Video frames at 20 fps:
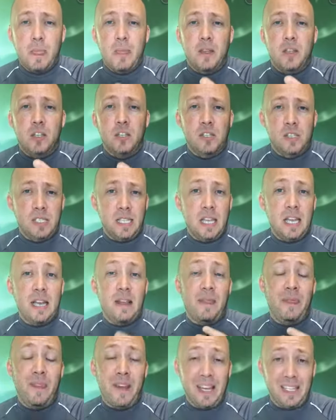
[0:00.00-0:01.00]
You're
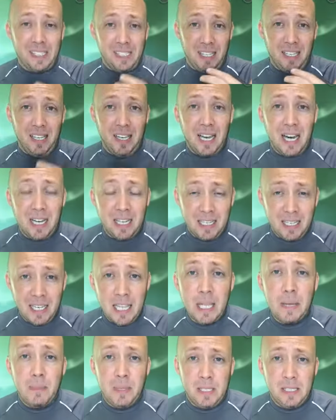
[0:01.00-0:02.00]
saying that's a lot of
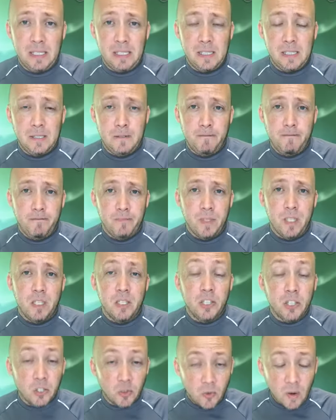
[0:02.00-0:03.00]
demons.
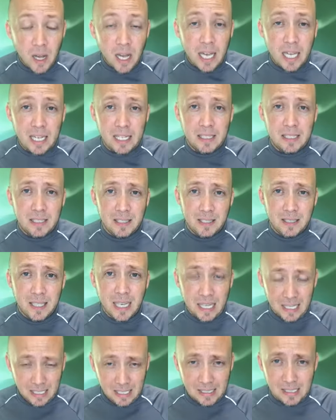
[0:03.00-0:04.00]
You're right.
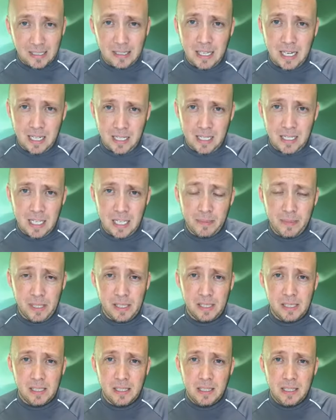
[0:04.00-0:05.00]
That is a lot of
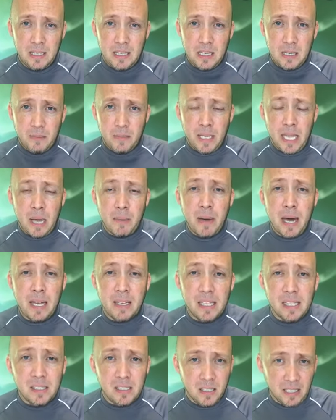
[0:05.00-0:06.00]
demons. But how about
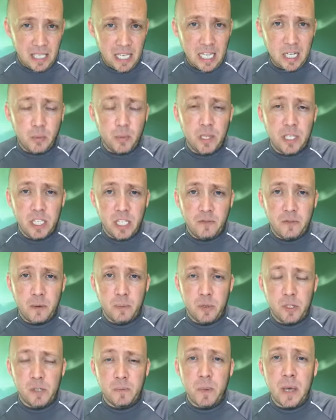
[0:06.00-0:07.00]
let's look at it with a different
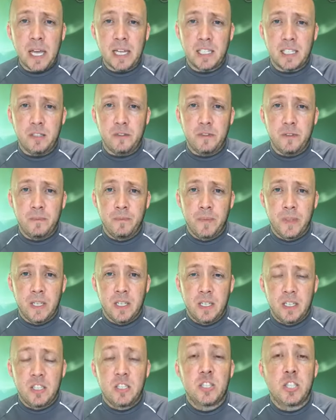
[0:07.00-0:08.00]
perspective?
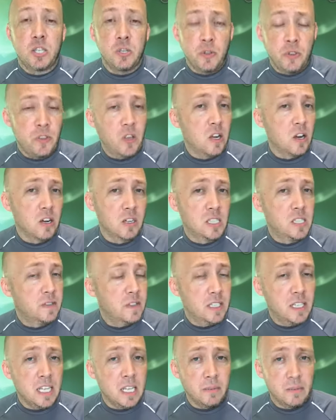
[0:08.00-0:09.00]
Two thirds of the
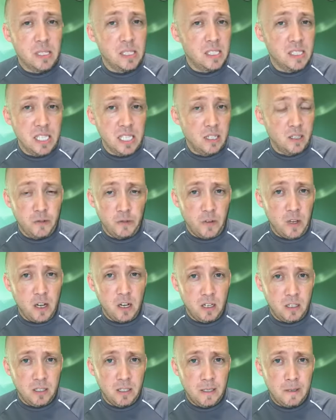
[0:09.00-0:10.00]
demons didn't
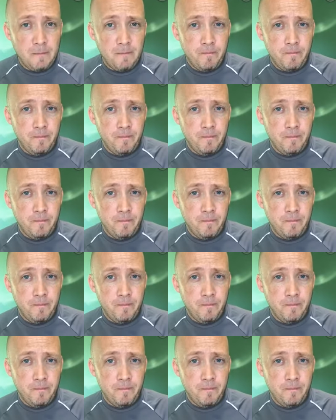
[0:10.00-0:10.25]
fall.